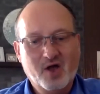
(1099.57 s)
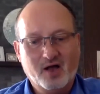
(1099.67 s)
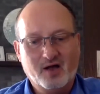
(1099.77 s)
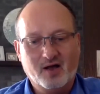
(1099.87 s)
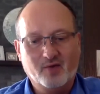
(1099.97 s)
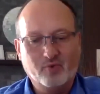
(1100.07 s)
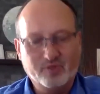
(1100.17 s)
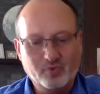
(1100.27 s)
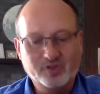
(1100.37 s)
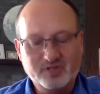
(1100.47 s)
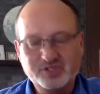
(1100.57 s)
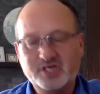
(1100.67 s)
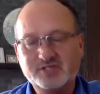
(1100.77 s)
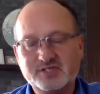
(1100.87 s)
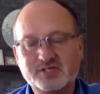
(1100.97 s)

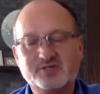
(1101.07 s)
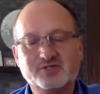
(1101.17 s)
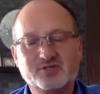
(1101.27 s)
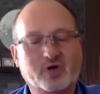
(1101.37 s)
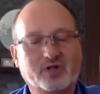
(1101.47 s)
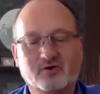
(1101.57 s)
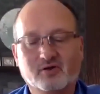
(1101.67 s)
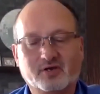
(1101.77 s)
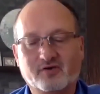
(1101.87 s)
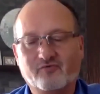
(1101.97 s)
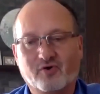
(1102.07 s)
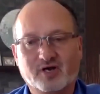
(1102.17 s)
Gen Zers and what they're looking for.